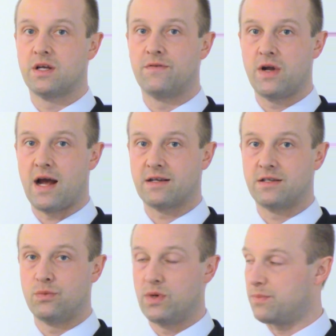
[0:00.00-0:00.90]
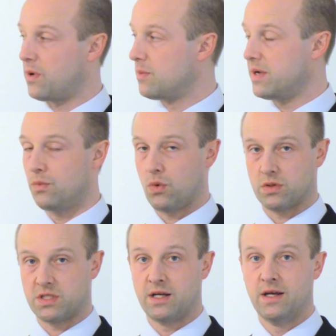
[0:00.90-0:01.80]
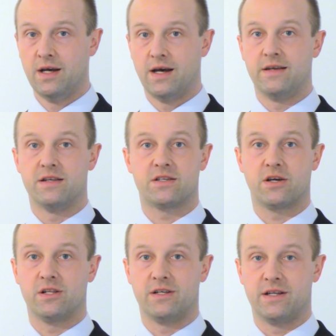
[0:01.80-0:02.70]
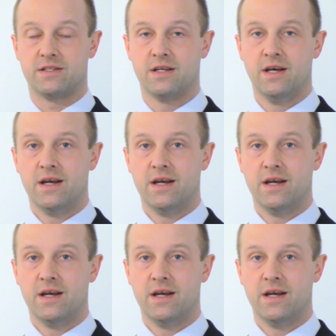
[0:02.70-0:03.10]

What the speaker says: have reacted with bromine water and discoloured it.